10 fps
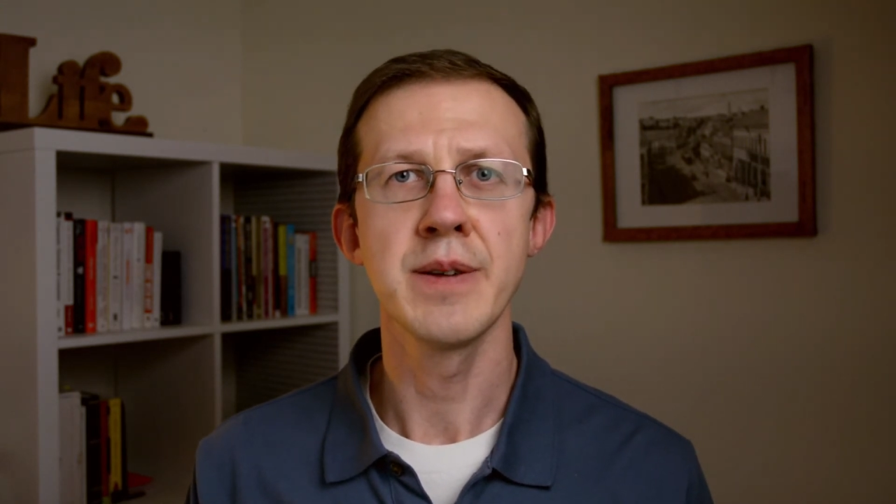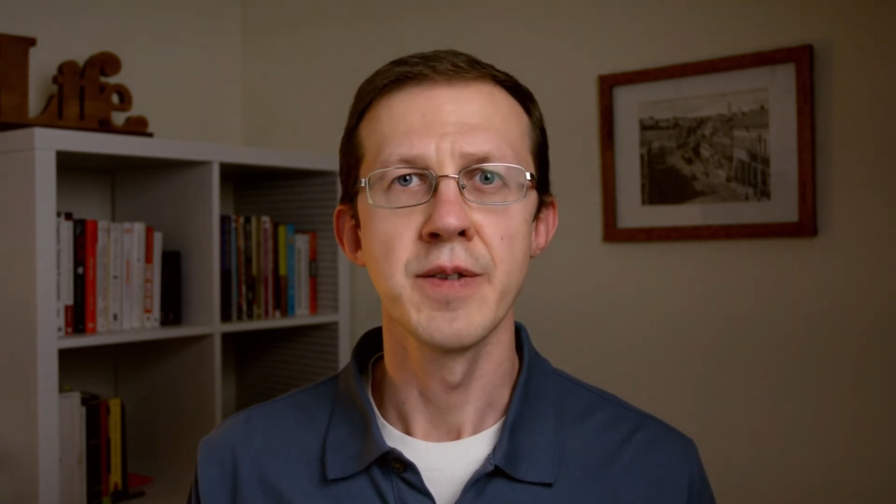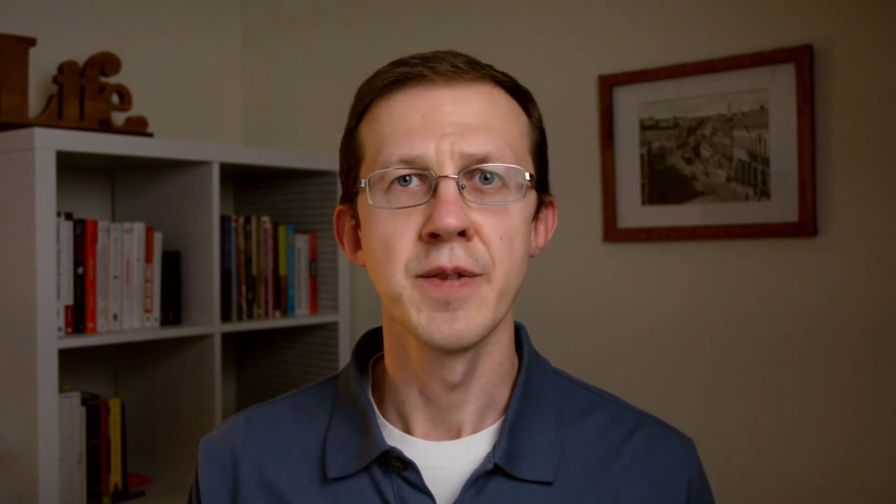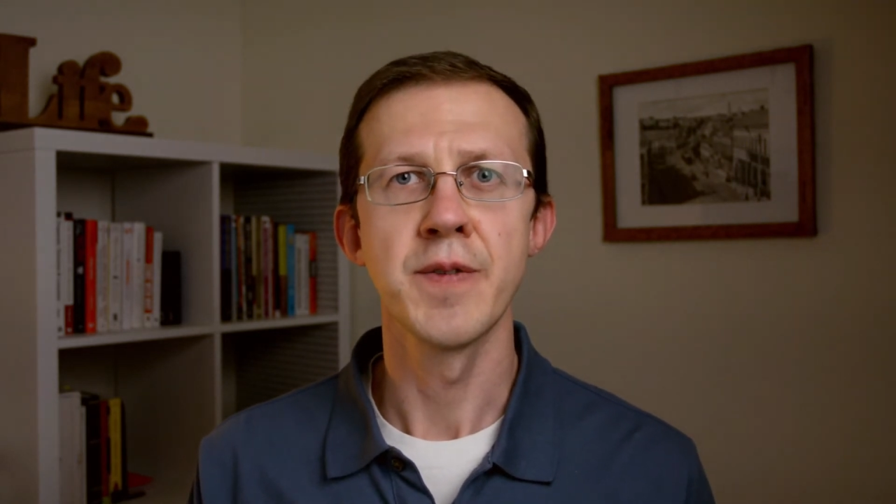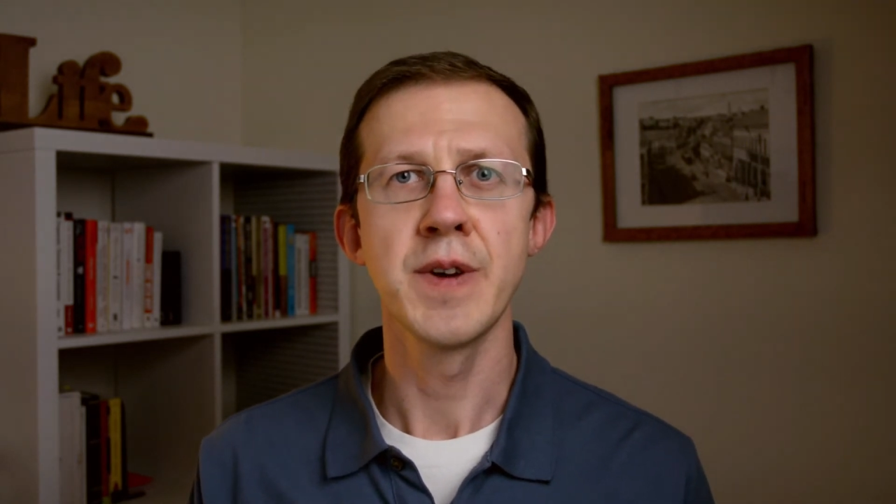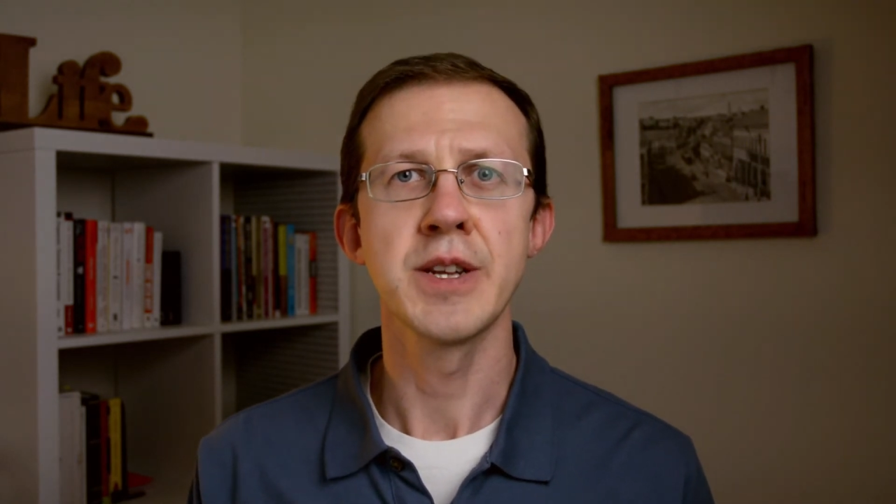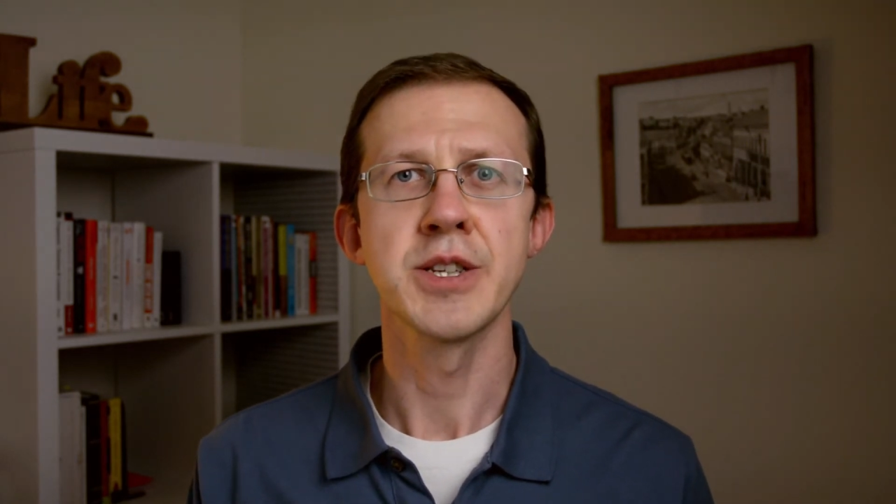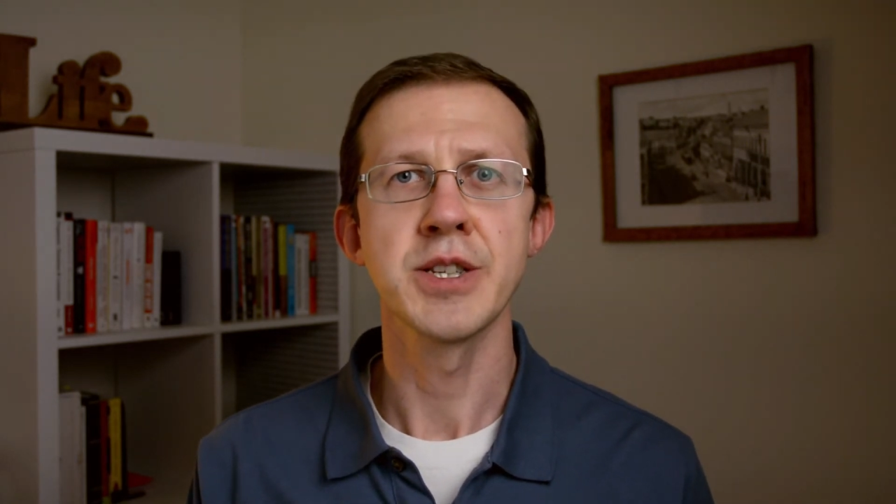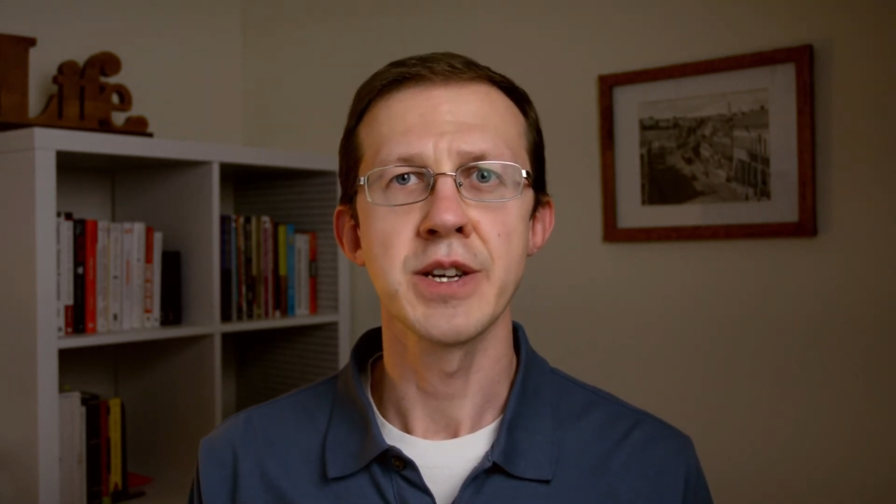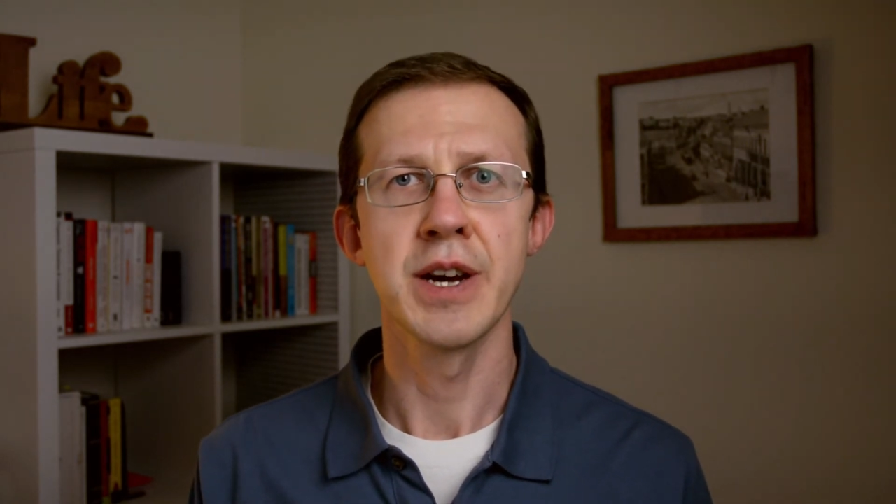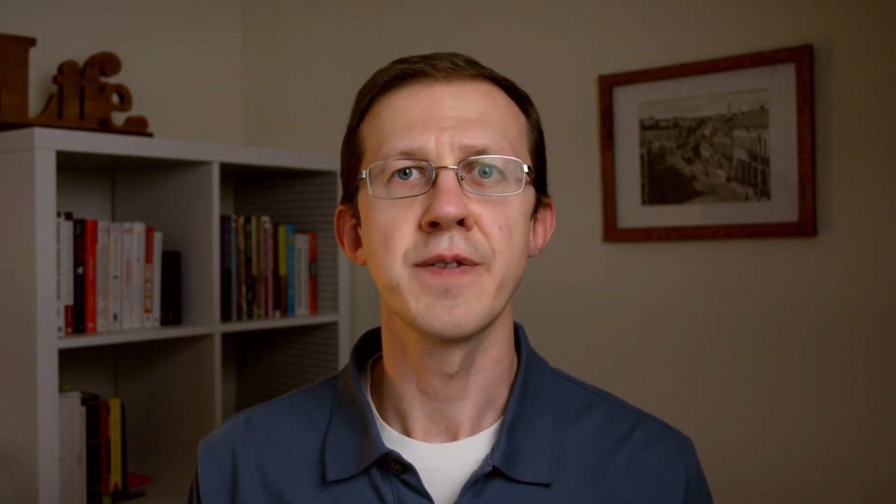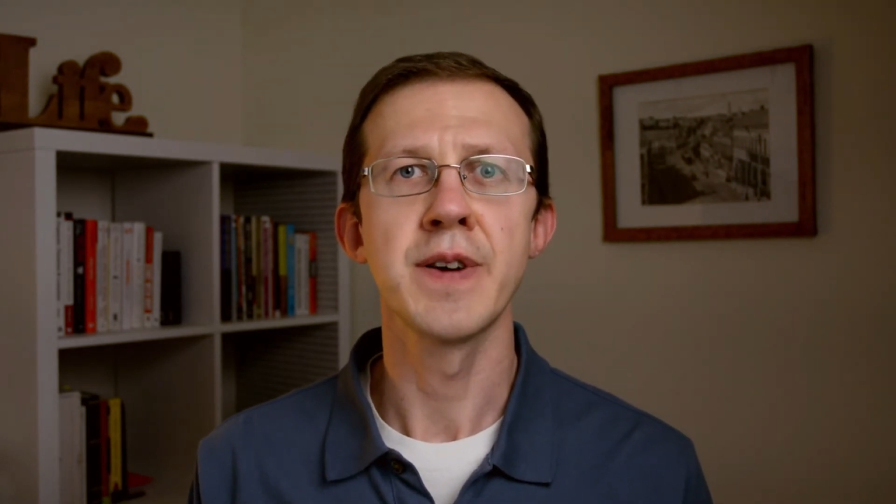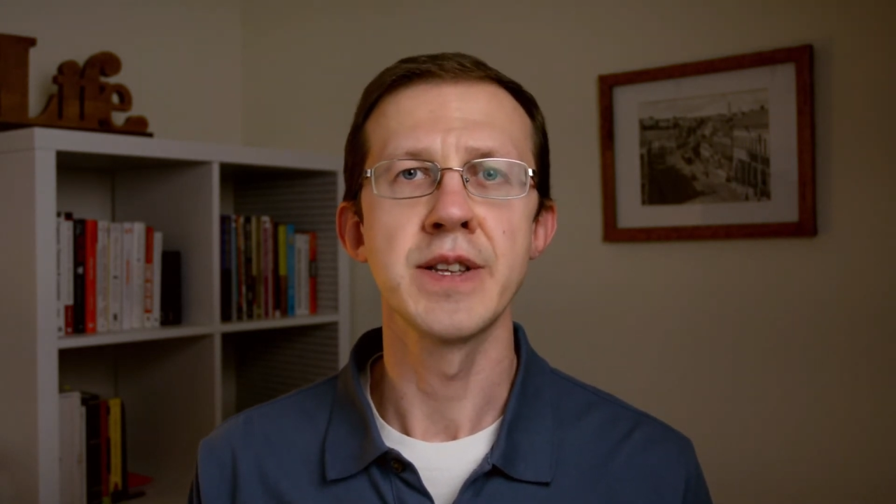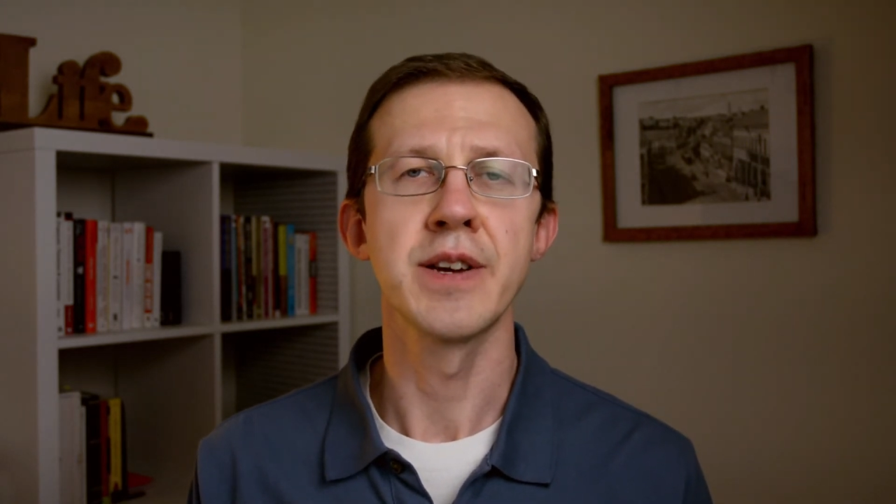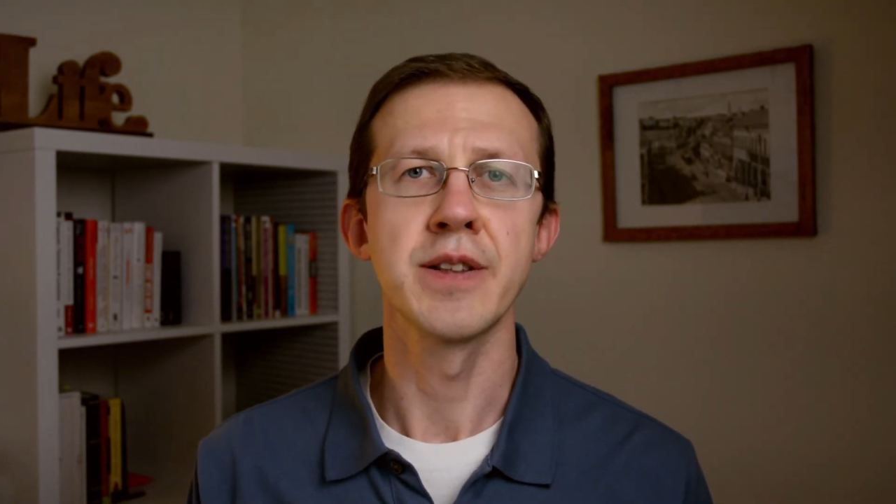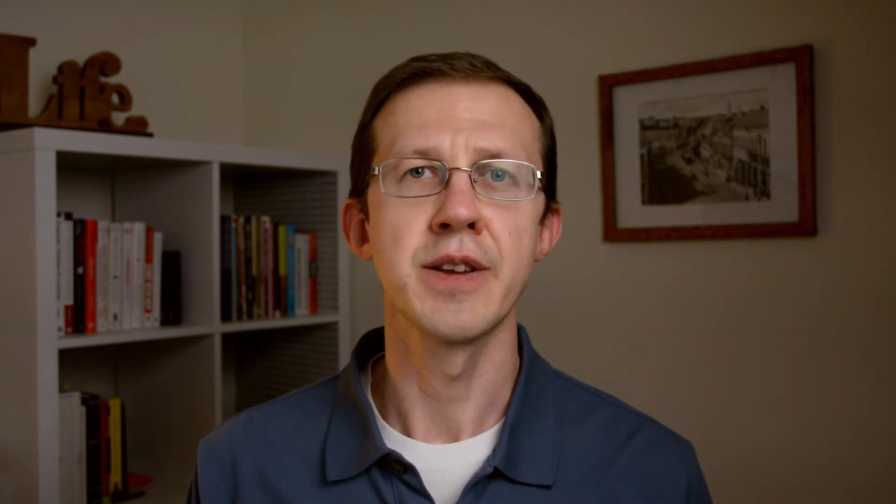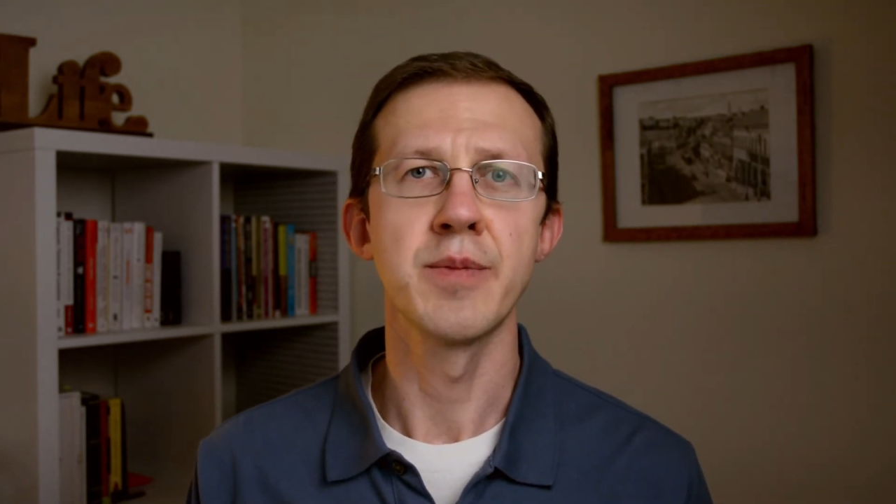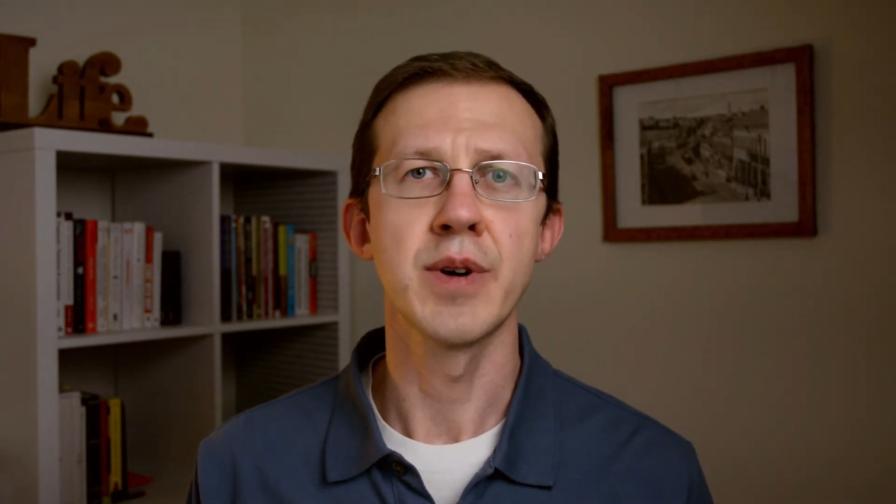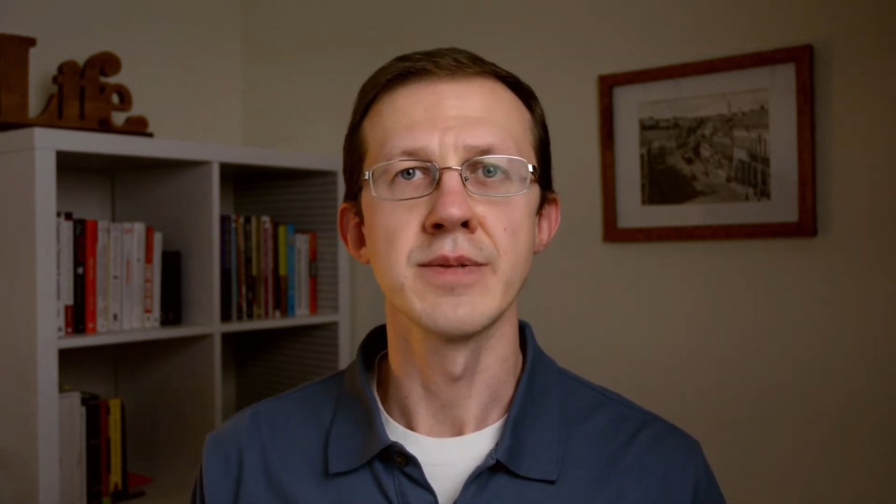finished high-fidelity mocks.